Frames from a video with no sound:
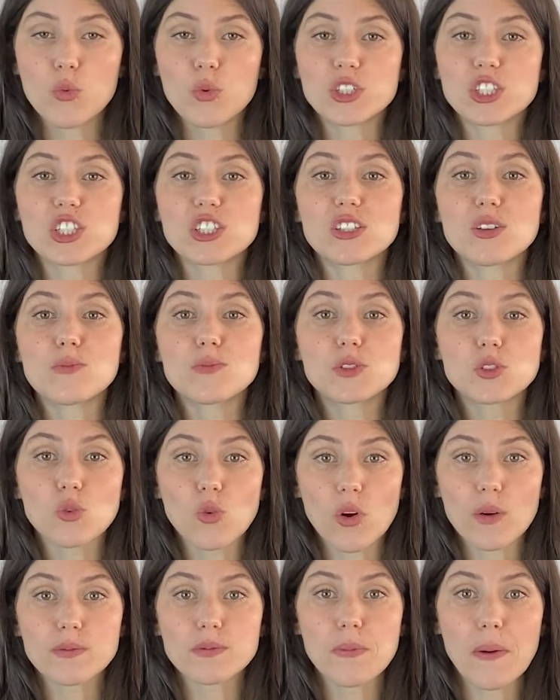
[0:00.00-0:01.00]
which is
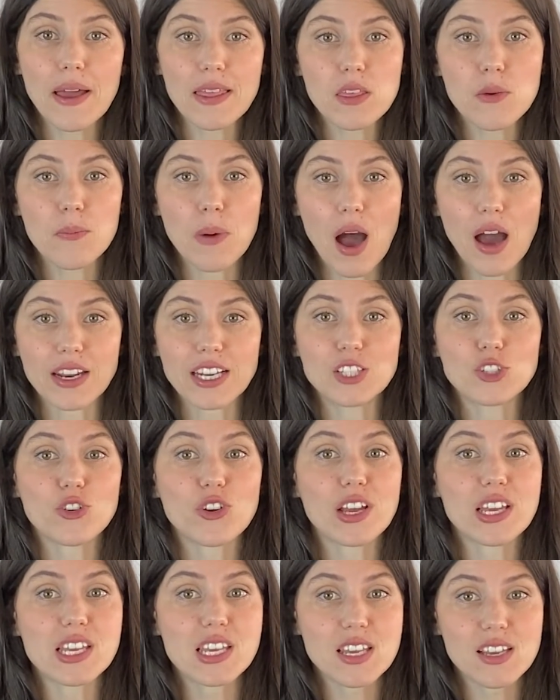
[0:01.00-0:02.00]
absorbed by the body
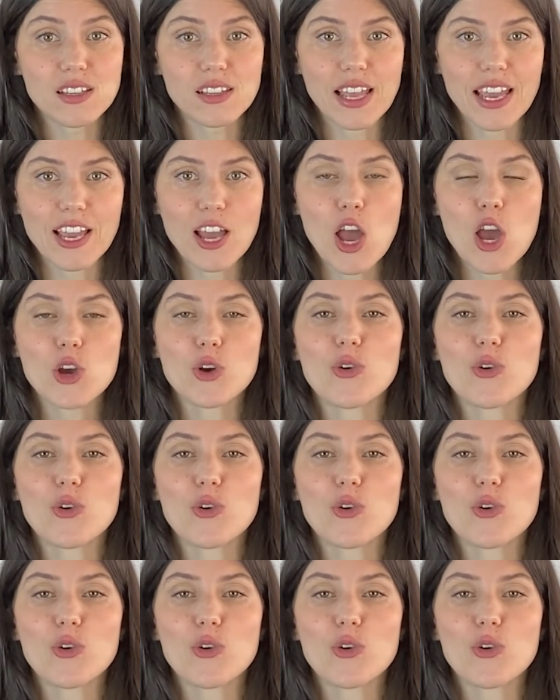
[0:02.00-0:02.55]
during healing,